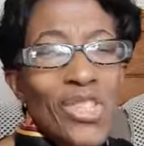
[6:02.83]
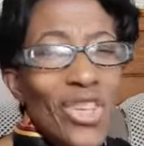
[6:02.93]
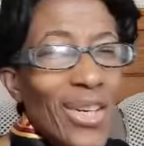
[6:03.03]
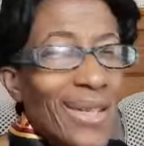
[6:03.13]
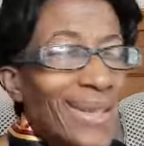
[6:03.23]

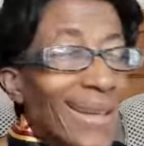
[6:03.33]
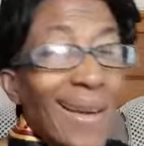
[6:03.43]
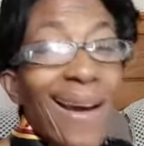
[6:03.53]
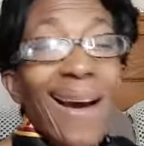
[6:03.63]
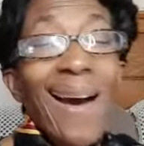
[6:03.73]
Jordan.
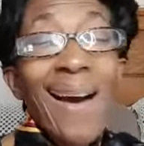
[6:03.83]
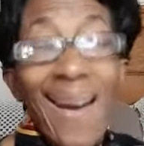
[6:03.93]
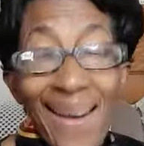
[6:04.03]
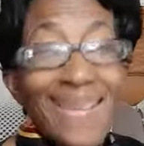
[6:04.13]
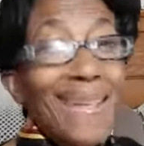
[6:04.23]

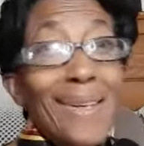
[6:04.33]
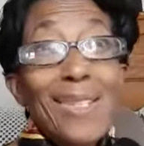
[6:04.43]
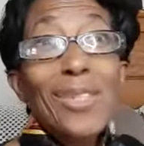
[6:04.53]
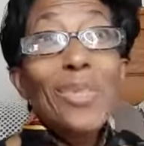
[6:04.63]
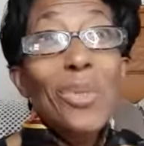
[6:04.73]
There
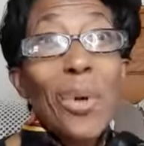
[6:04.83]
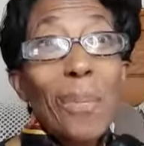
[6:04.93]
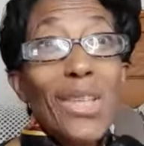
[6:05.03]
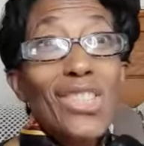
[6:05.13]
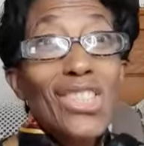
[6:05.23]
is so
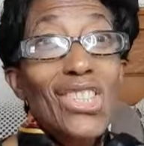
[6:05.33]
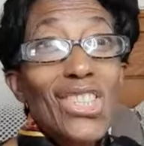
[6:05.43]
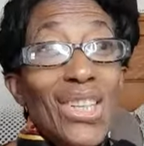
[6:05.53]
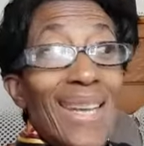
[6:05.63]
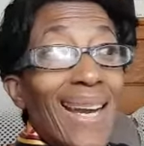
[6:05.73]
much to
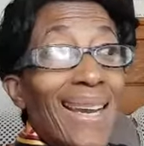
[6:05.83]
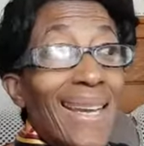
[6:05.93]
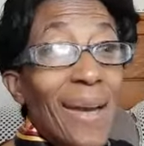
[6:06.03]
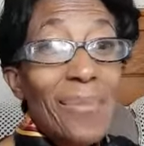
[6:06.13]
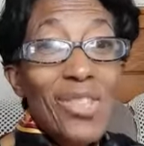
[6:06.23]
share that I
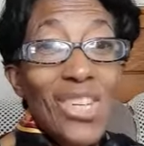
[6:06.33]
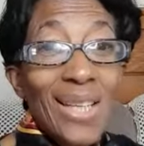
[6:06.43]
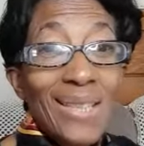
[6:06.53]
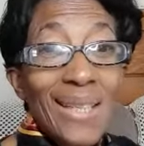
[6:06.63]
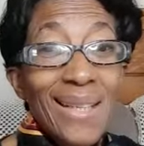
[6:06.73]
am
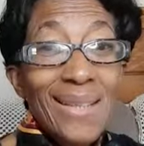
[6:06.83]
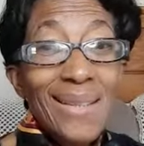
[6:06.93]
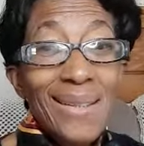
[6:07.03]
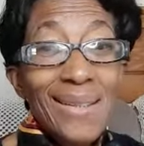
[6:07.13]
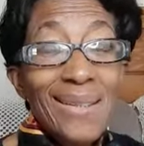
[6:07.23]
just like
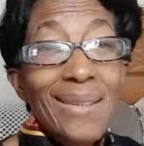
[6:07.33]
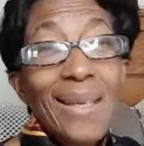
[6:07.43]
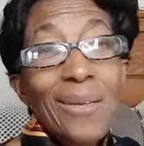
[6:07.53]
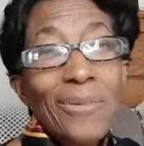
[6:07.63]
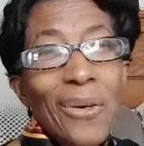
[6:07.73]

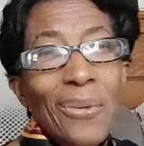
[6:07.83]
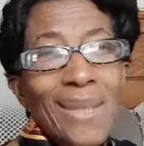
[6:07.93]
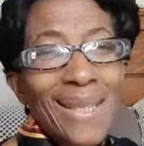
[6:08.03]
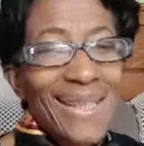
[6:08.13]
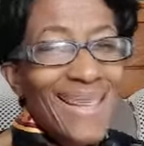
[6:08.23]
a
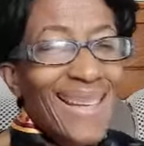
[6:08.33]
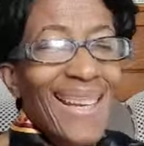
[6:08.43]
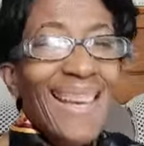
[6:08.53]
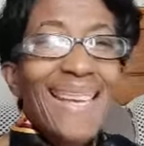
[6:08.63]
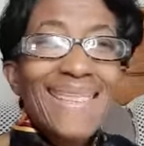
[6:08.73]
fountain.
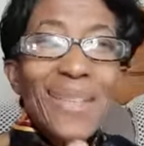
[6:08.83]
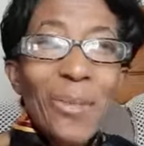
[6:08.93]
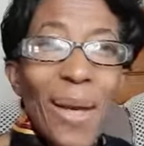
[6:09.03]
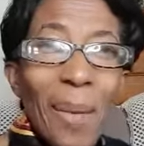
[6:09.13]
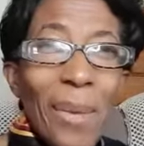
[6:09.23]
Listen,
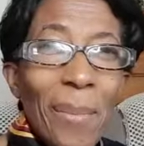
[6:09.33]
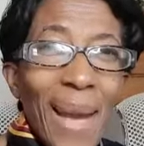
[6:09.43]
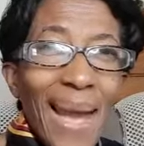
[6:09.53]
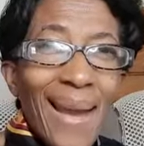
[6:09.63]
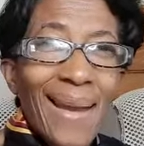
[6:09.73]
you coming
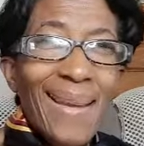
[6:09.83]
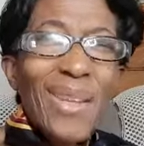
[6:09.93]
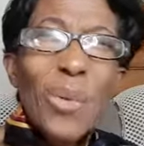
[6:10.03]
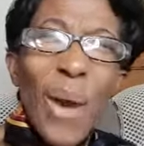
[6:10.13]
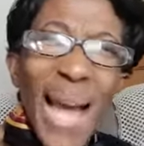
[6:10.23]
back?
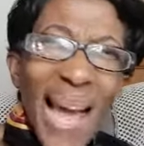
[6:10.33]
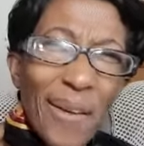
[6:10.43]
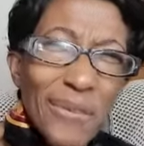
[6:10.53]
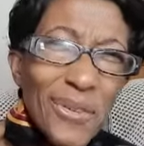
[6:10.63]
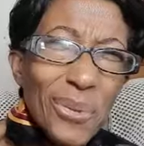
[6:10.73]
You
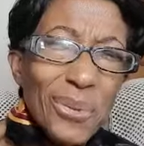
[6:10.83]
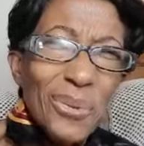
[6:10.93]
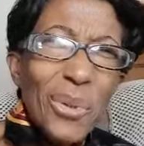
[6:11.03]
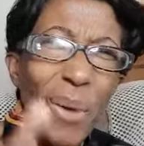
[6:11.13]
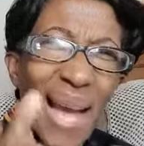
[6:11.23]
have
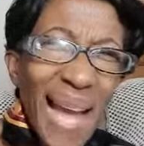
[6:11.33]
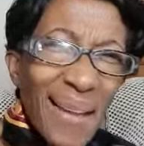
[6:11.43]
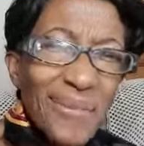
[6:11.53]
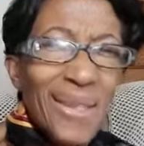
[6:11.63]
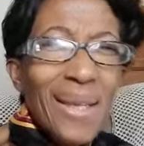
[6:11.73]

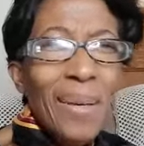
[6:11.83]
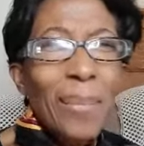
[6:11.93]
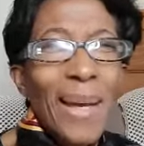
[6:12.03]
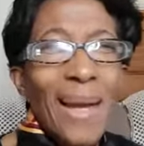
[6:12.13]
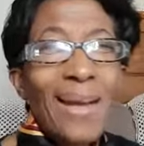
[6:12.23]
to come
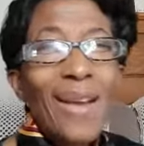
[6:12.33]
back.